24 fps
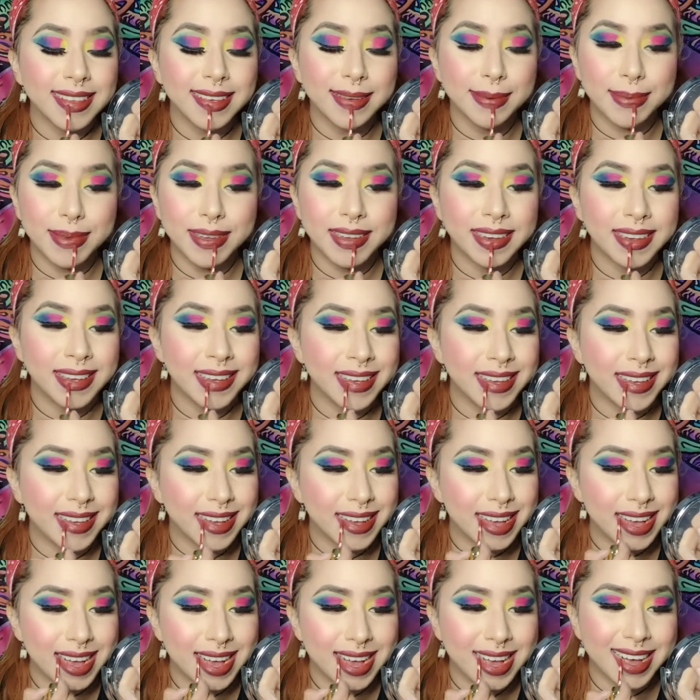
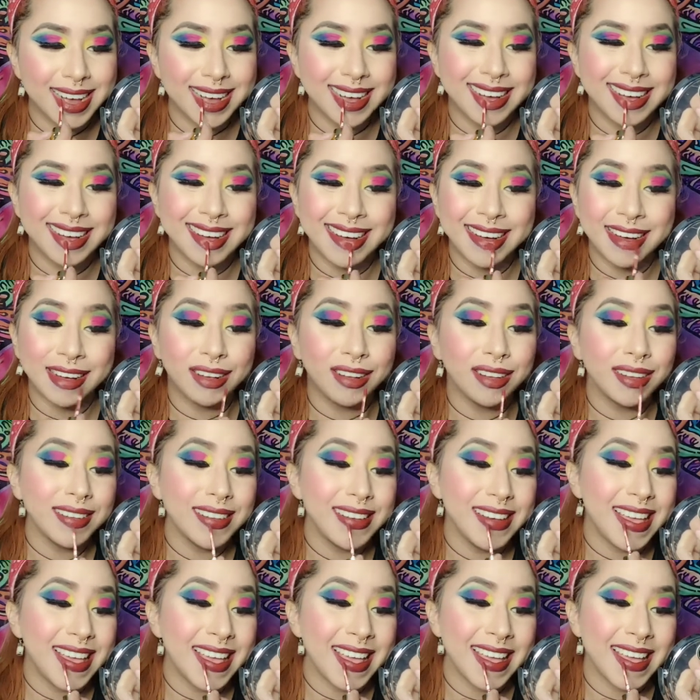lipstick all
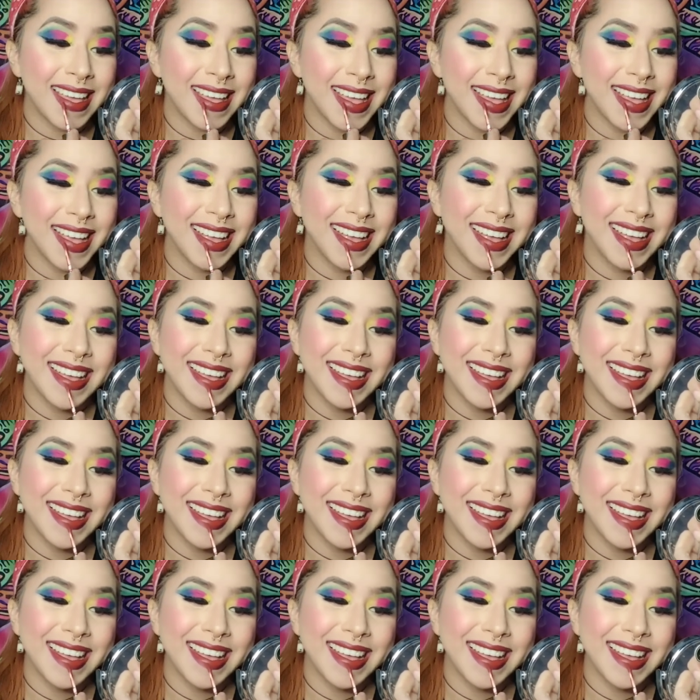day